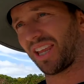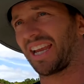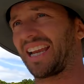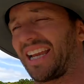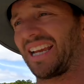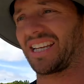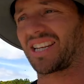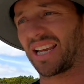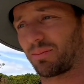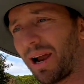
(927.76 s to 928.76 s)
with here
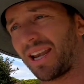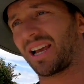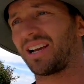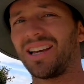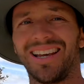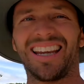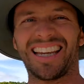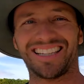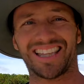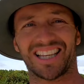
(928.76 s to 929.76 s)
in Tasmania
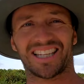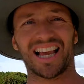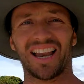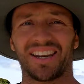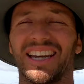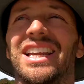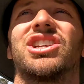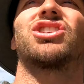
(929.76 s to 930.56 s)
is the sun it